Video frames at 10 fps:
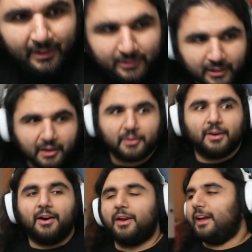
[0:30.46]
So,
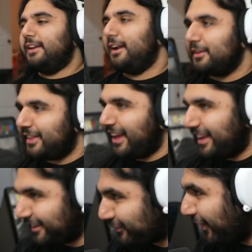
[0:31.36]
okay, not only that,
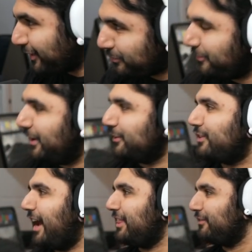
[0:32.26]
yes, face reveal
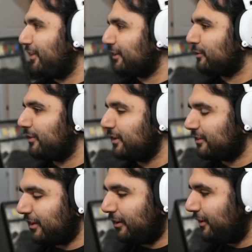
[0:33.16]
chat. The face reveal
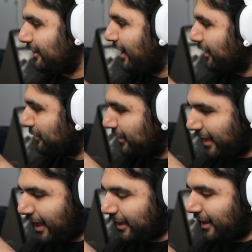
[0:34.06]
is here. Not only
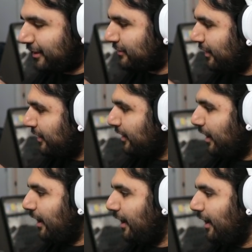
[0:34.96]
that, guys,
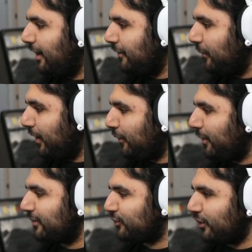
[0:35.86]
uh, we are
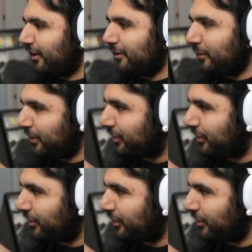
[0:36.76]
going to start with